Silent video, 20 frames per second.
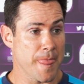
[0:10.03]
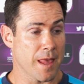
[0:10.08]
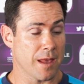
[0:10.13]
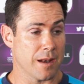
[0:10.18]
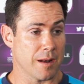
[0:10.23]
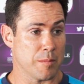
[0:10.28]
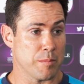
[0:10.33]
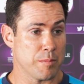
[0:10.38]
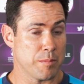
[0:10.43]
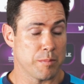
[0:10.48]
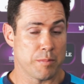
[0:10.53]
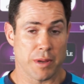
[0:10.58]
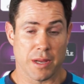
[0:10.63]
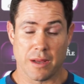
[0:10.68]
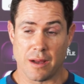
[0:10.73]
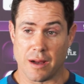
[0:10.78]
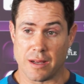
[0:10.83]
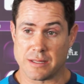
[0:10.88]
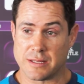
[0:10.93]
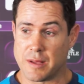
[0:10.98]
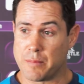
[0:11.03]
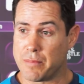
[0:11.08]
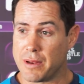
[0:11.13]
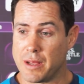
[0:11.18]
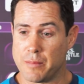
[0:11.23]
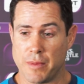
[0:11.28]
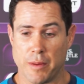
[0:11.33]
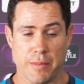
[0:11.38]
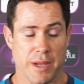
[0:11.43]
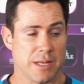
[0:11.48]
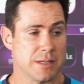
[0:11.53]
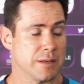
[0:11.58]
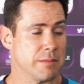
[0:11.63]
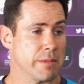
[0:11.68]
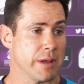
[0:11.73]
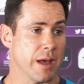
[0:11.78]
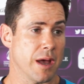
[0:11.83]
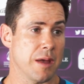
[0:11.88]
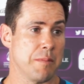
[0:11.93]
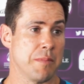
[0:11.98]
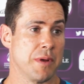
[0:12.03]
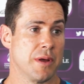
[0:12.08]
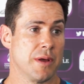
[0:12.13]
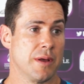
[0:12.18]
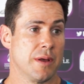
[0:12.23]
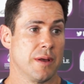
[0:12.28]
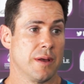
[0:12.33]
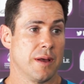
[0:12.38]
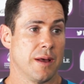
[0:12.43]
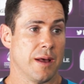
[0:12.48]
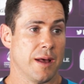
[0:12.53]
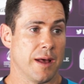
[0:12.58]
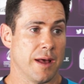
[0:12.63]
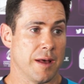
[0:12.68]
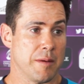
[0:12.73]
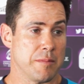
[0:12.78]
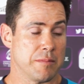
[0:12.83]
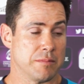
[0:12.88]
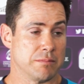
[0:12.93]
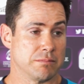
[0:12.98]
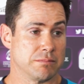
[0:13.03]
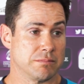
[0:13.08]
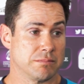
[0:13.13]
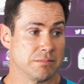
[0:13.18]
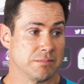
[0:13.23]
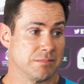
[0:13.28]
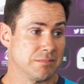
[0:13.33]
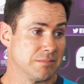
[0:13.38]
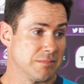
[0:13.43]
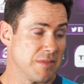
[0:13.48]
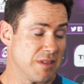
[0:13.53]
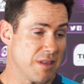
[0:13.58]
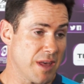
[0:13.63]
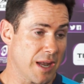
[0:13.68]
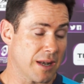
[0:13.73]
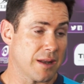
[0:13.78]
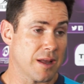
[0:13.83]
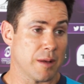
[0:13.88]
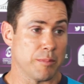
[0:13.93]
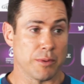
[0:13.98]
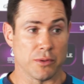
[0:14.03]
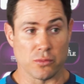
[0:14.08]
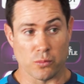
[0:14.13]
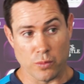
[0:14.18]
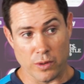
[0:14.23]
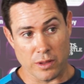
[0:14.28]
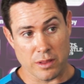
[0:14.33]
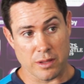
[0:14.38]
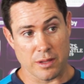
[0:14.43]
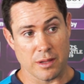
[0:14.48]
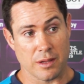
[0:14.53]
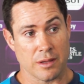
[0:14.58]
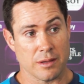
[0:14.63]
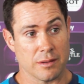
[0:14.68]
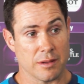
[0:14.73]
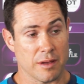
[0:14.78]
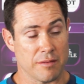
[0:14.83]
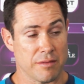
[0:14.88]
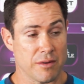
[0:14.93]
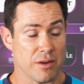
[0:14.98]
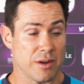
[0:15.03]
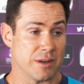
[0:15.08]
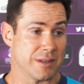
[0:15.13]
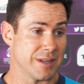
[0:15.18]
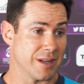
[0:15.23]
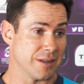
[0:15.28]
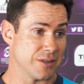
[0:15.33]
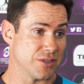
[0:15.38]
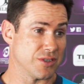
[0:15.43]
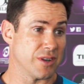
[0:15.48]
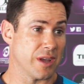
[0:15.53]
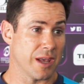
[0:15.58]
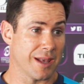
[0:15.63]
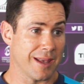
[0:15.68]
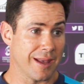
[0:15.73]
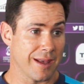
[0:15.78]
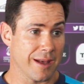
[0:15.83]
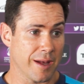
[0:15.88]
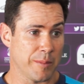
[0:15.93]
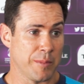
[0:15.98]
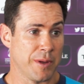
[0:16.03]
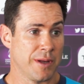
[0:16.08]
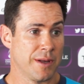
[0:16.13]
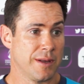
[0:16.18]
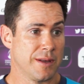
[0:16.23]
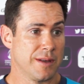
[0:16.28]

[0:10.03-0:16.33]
You know, big guys, they play a momentum game. That coupled with a very intelligent kicking game.